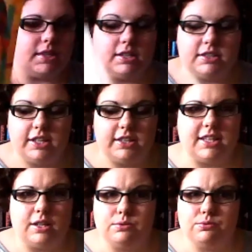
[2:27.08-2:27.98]
so it
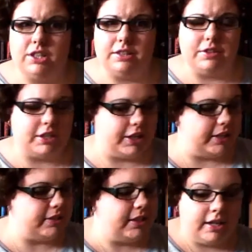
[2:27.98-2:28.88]
sounds really, really
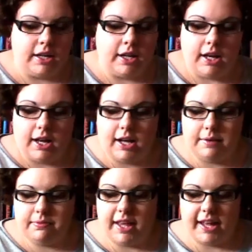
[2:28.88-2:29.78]
good. And
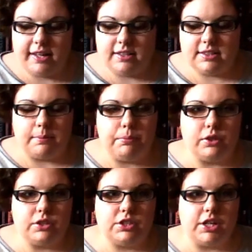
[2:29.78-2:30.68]
then some
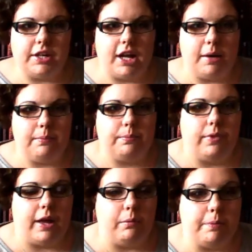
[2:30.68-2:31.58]
books showed up
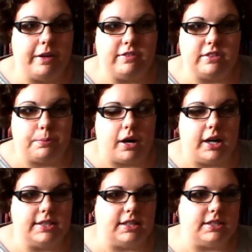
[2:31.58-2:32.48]
that were a bit of a
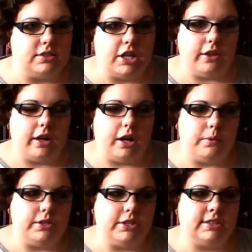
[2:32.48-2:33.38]
surprise. I didn't know that I
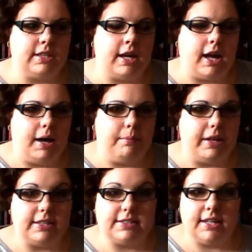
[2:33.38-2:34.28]
was
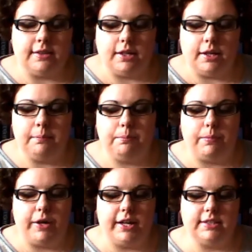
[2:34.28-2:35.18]
being sent them,
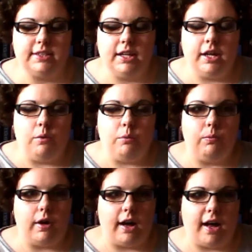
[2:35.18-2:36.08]
but
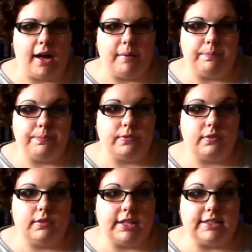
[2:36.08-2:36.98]

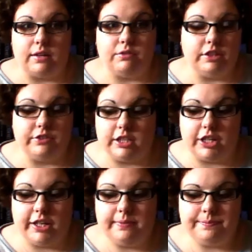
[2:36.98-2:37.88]
they sound really, really good.